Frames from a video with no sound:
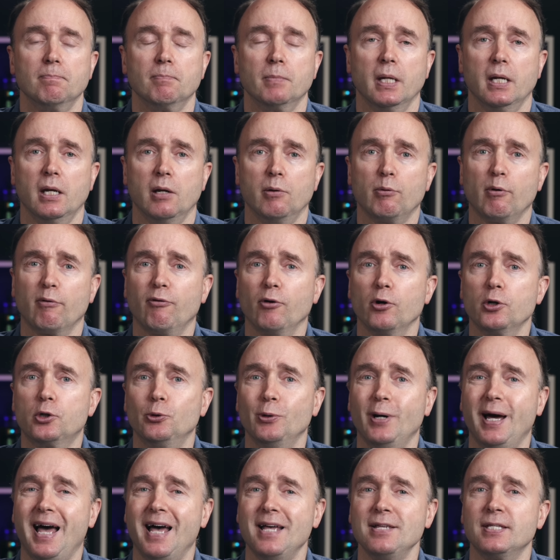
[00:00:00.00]
And he referred to
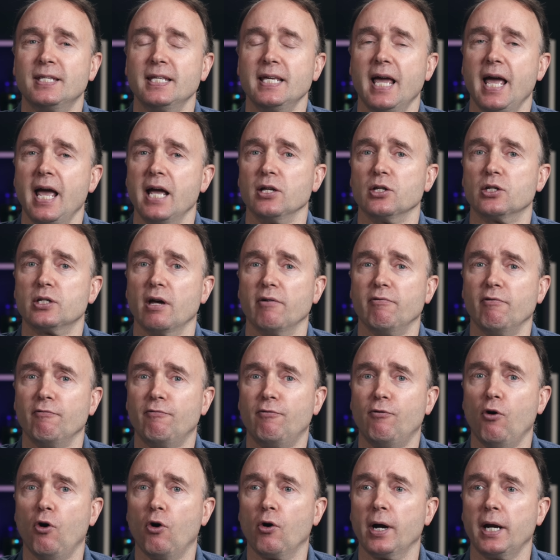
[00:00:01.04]
it as the
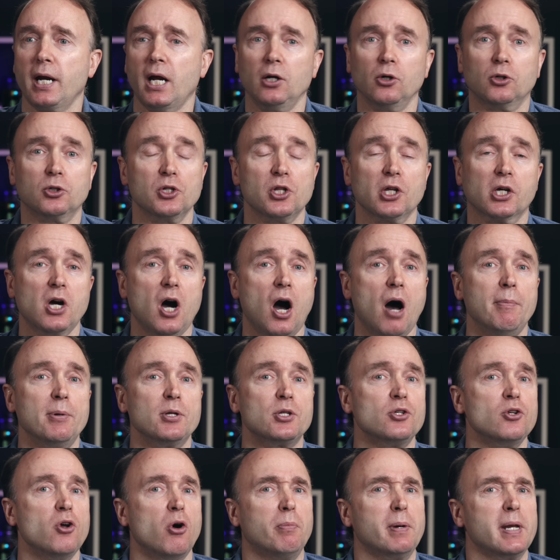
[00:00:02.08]
A74. And I looked at the
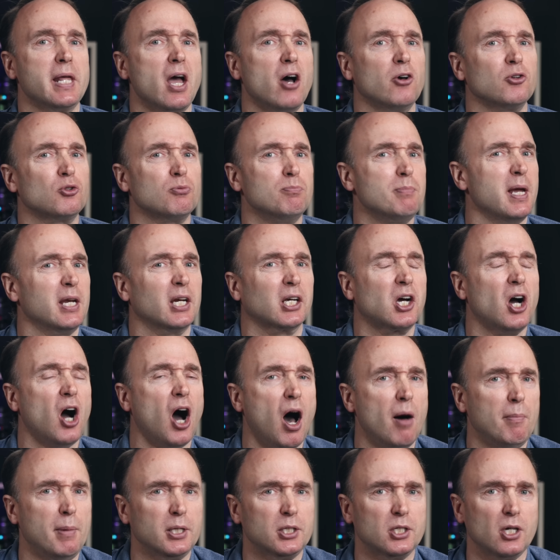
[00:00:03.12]
comments. Nobody else made a
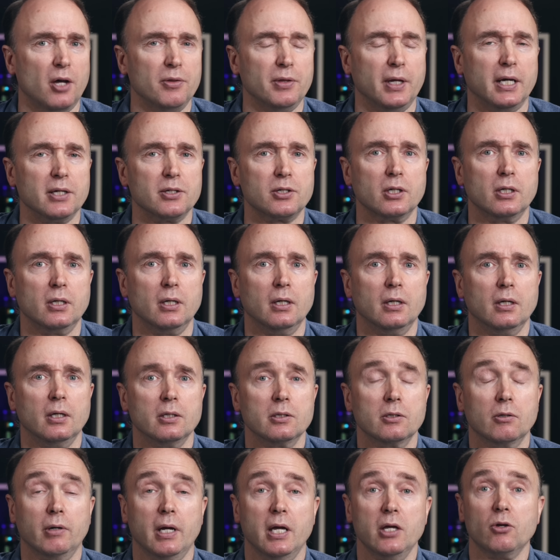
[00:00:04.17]
comment on this.
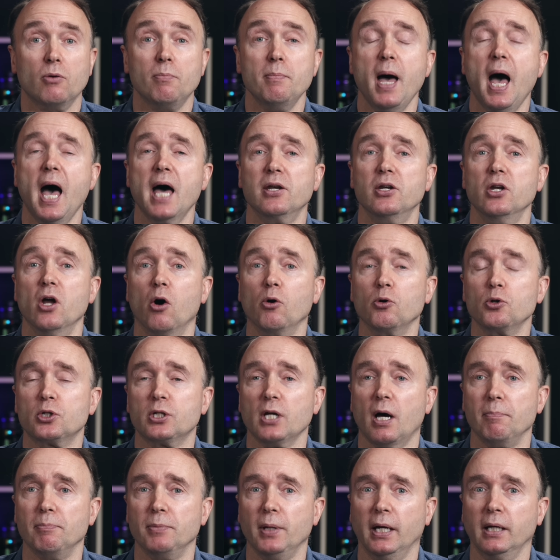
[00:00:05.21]
So either Matt knows
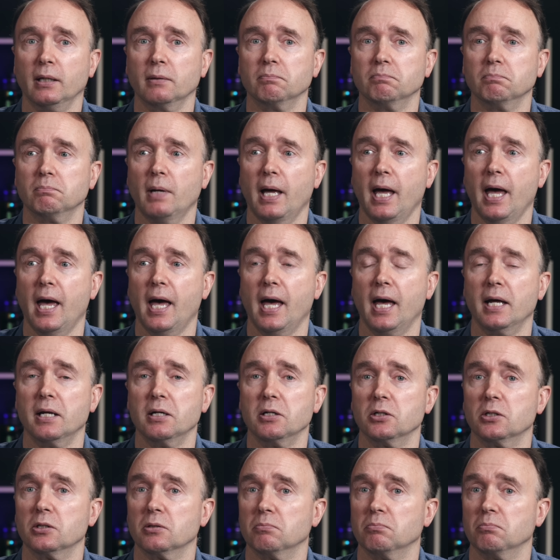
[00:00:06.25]
something
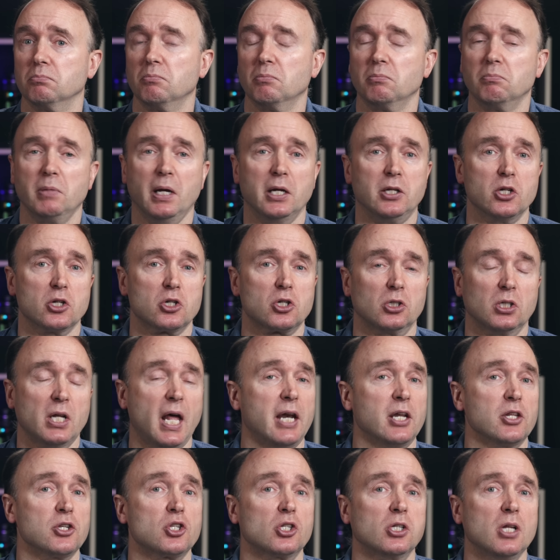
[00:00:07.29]
and he just
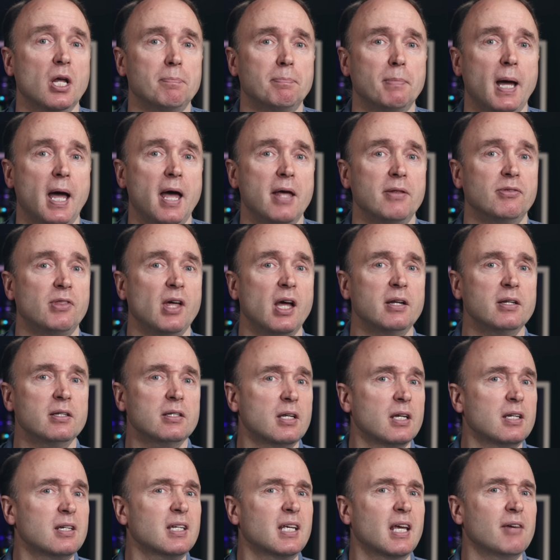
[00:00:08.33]
let it slip and then
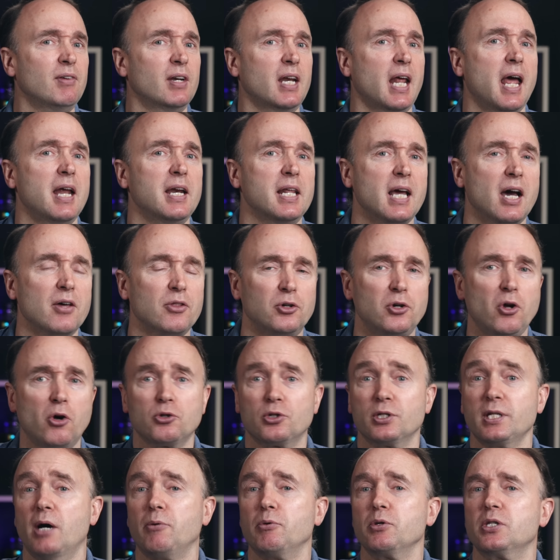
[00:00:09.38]
didn't give it any other notice.
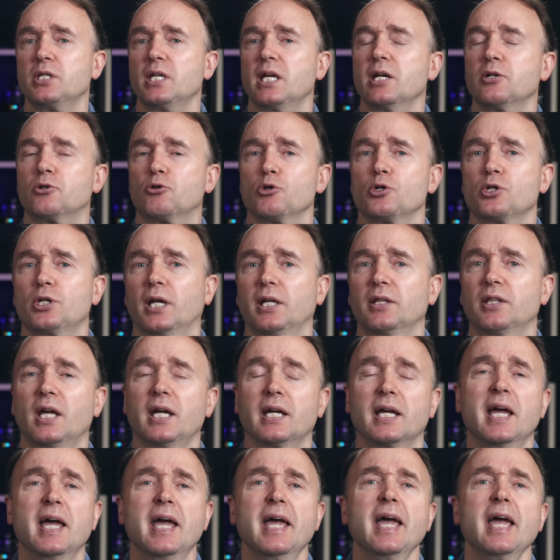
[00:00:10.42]
And that was the interesting
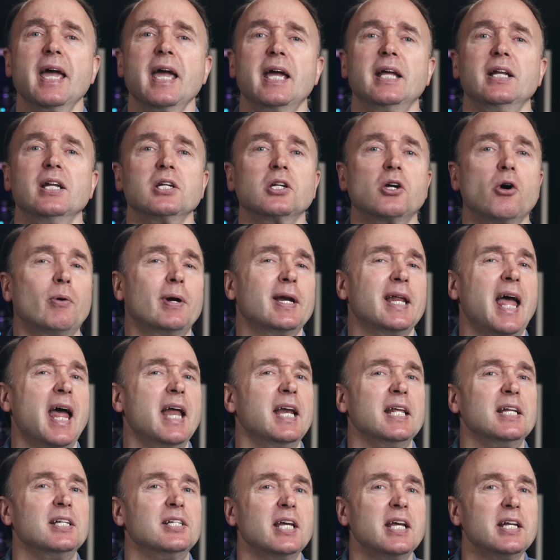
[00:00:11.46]
thing. He didn't go into
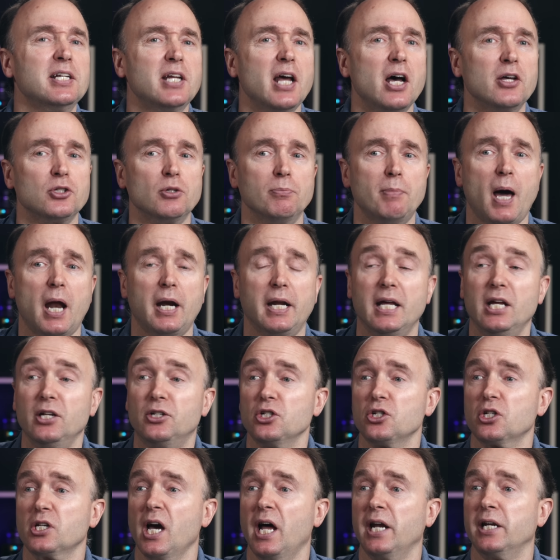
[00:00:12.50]
any details about it. He
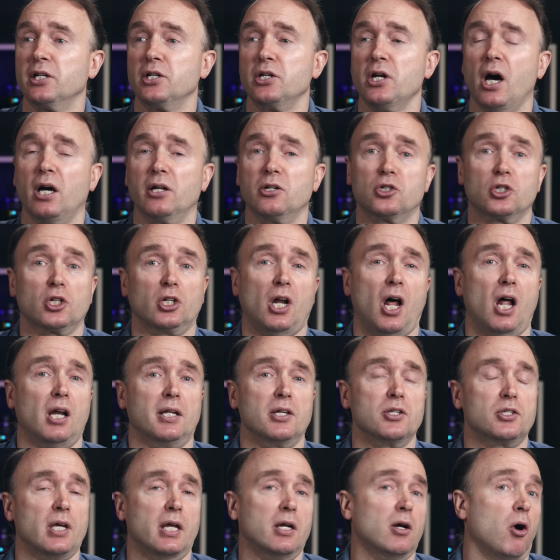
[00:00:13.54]
just kind of
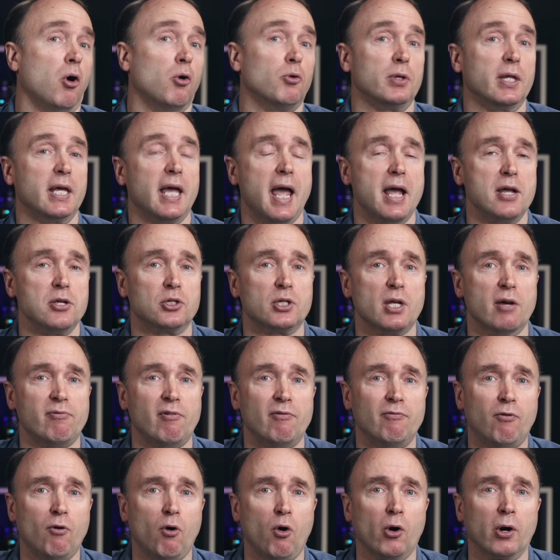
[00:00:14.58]
nonchalantly said, oh, the
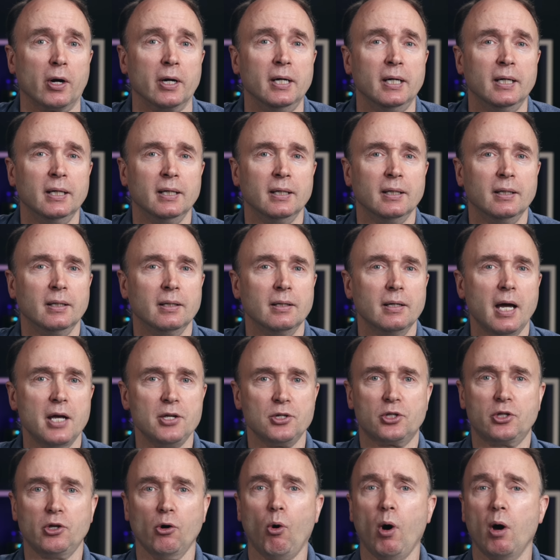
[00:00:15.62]
A74,
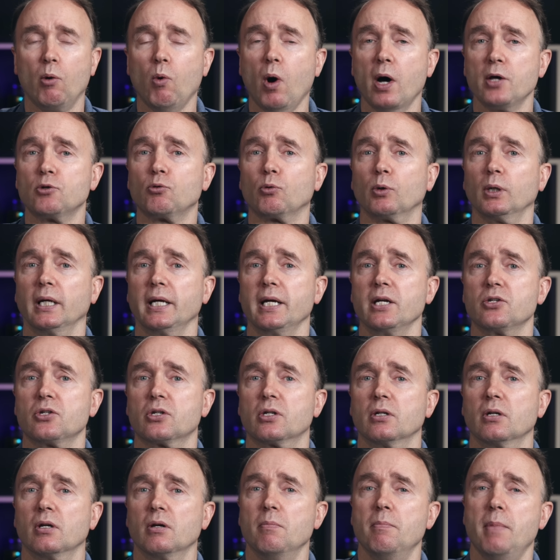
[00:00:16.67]
as though it was
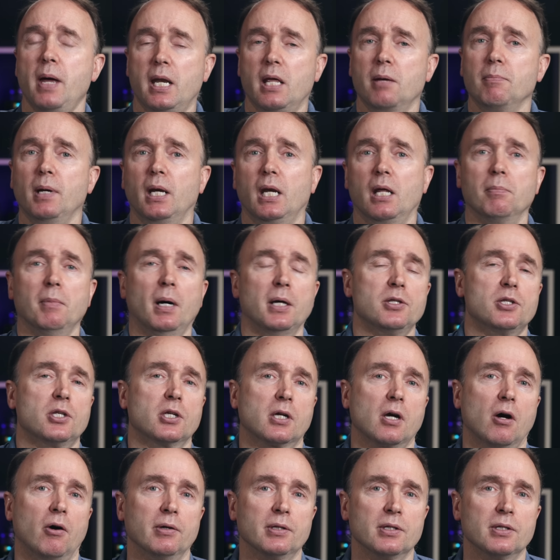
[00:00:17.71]
released many, many months ago.